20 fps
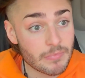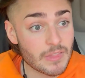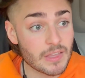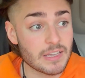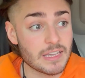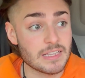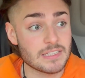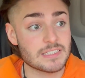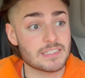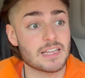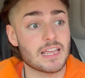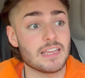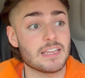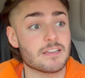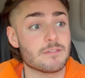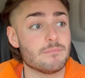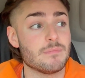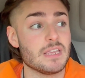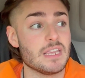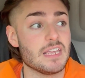it's
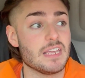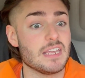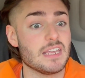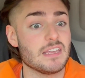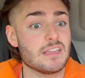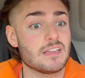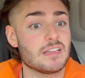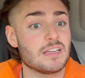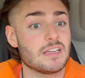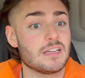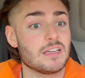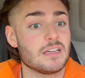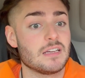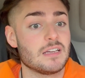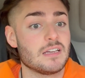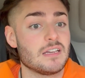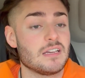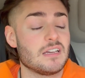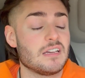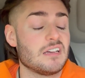taken me,
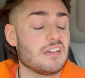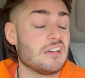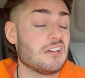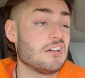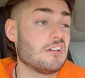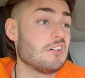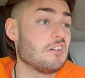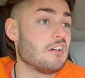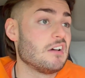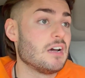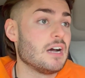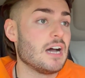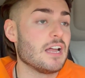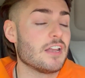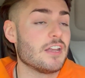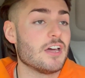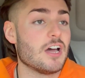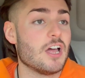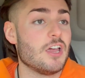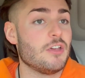I
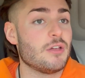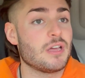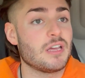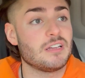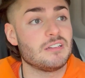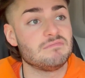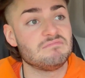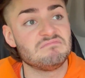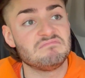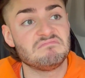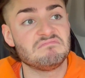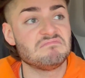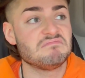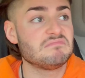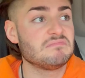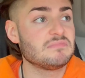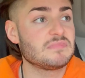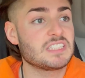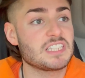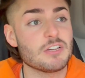don't know,
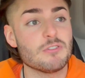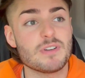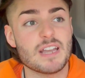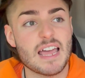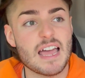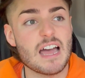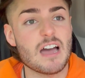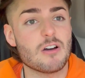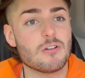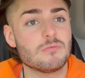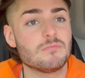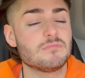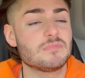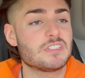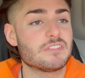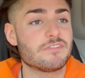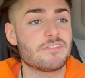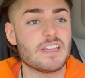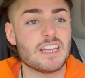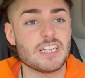till now
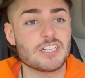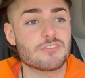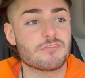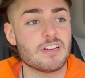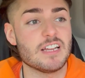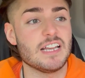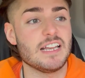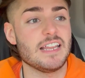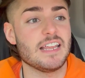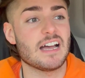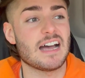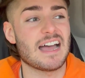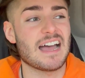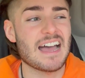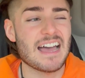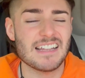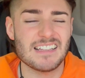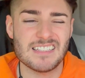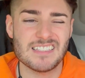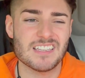to finish, really. I
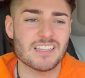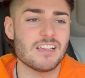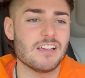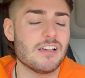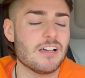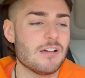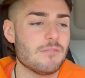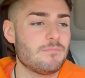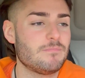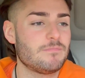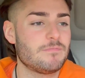had to